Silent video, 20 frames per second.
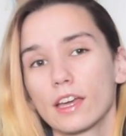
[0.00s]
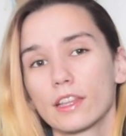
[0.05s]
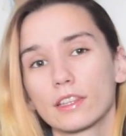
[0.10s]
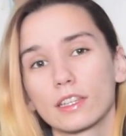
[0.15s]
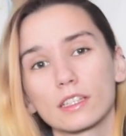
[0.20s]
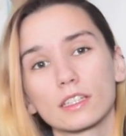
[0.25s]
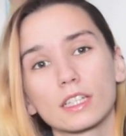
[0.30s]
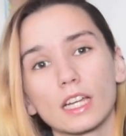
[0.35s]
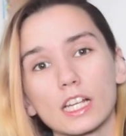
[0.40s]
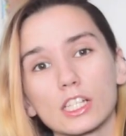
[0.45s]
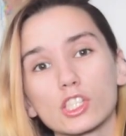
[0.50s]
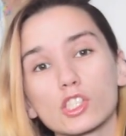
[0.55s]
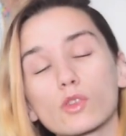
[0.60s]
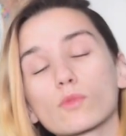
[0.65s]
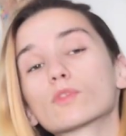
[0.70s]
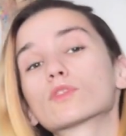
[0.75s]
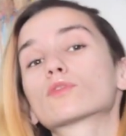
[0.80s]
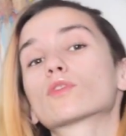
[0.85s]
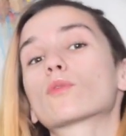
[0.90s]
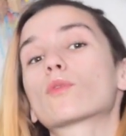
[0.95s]
Thank you guys so
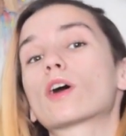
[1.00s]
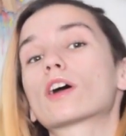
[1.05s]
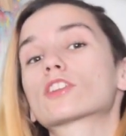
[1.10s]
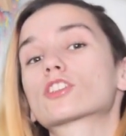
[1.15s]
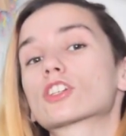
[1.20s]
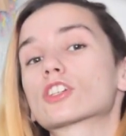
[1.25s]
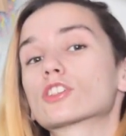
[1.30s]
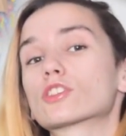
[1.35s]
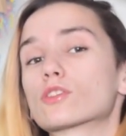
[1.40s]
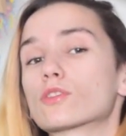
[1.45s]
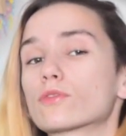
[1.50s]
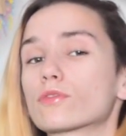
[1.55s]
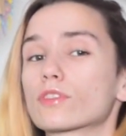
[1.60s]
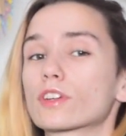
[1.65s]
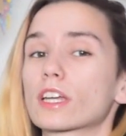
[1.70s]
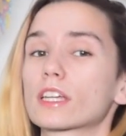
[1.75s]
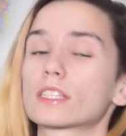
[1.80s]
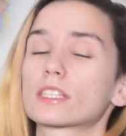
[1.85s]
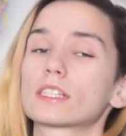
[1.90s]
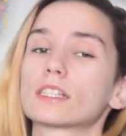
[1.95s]
much for watching. Don't
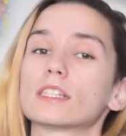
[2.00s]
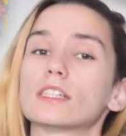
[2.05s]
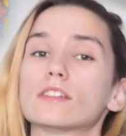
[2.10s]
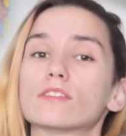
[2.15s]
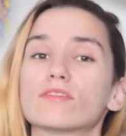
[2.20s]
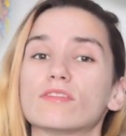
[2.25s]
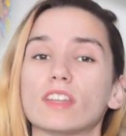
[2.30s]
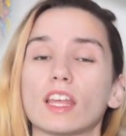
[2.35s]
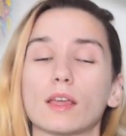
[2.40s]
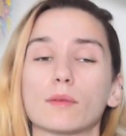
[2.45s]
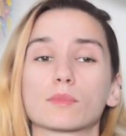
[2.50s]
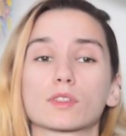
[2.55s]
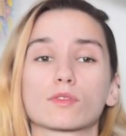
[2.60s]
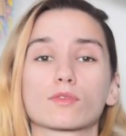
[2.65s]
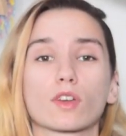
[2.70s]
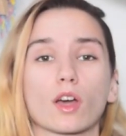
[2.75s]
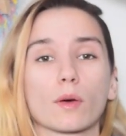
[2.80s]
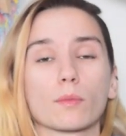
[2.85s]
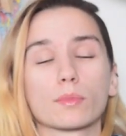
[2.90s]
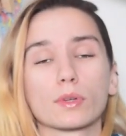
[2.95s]
forget to leave names
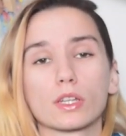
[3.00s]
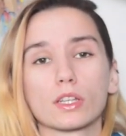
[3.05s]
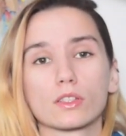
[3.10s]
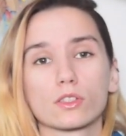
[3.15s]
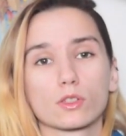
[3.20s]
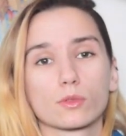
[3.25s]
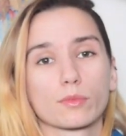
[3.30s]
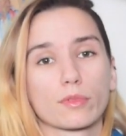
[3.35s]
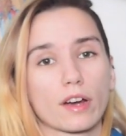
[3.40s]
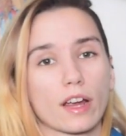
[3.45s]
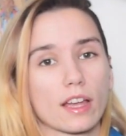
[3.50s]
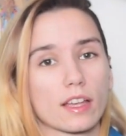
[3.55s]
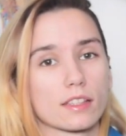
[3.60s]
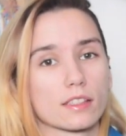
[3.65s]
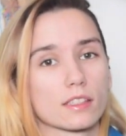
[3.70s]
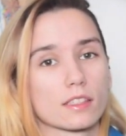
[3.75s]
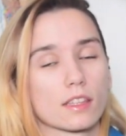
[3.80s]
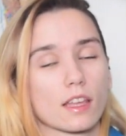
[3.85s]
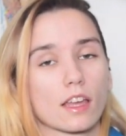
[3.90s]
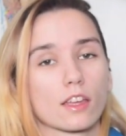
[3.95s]
of companies or
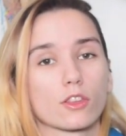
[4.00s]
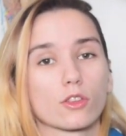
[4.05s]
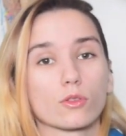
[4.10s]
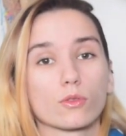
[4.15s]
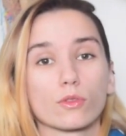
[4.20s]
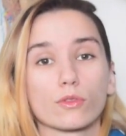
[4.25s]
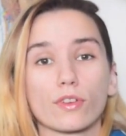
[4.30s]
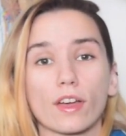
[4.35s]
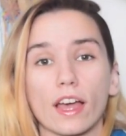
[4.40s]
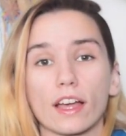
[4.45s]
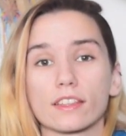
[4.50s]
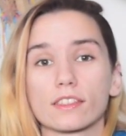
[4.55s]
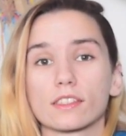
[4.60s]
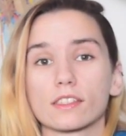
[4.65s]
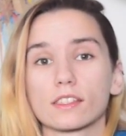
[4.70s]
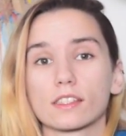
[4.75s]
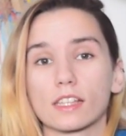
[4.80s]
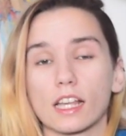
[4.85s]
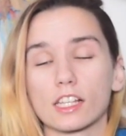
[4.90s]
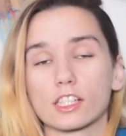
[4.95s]
brands that you have had
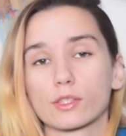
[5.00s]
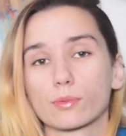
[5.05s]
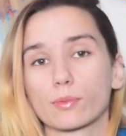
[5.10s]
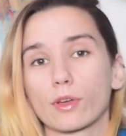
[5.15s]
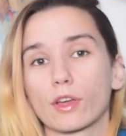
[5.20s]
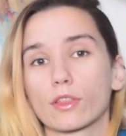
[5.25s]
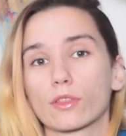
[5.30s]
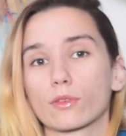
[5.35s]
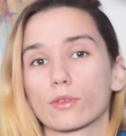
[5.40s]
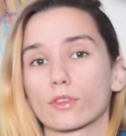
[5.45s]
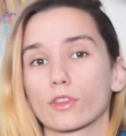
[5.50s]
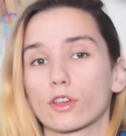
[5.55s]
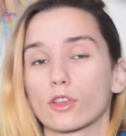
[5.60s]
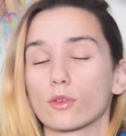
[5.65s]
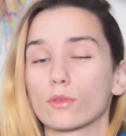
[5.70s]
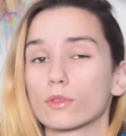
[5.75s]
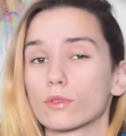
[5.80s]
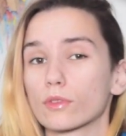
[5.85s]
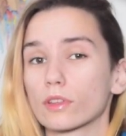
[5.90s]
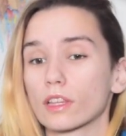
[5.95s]
success with or that
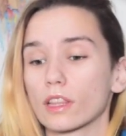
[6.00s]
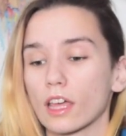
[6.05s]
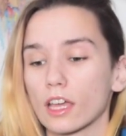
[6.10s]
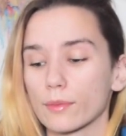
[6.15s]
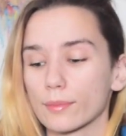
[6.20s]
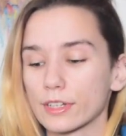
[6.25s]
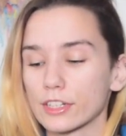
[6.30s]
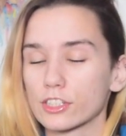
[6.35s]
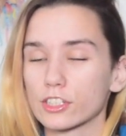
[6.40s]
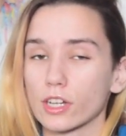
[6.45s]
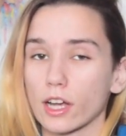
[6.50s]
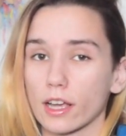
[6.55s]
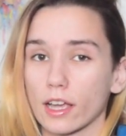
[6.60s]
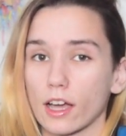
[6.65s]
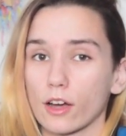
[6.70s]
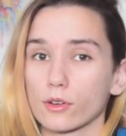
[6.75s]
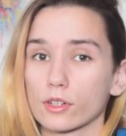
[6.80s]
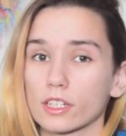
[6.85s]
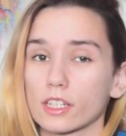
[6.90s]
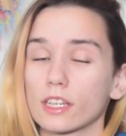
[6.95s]
you would really like me to check
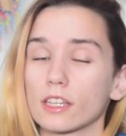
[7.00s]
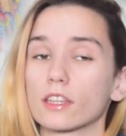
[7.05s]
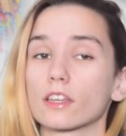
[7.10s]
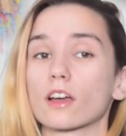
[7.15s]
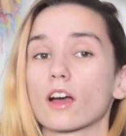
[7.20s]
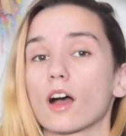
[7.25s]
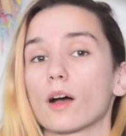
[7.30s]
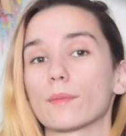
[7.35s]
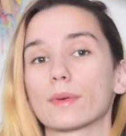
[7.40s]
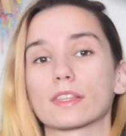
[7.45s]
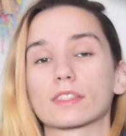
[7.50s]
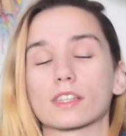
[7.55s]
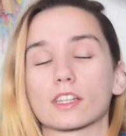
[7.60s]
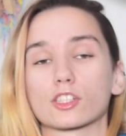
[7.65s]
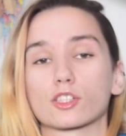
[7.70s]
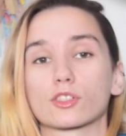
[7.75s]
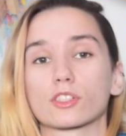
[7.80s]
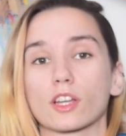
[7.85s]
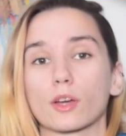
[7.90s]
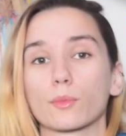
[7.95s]
out in the comment
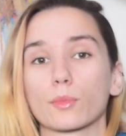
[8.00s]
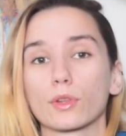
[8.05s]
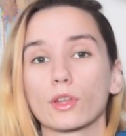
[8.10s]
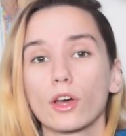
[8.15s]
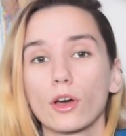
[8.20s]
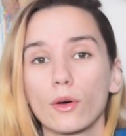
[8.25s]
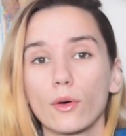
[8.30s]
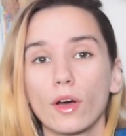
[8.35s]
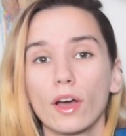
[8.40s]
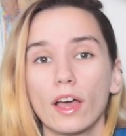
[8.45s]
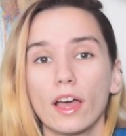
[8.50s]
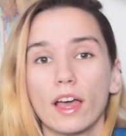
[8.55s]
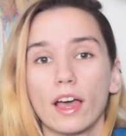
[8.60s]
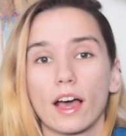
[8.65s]
section down below.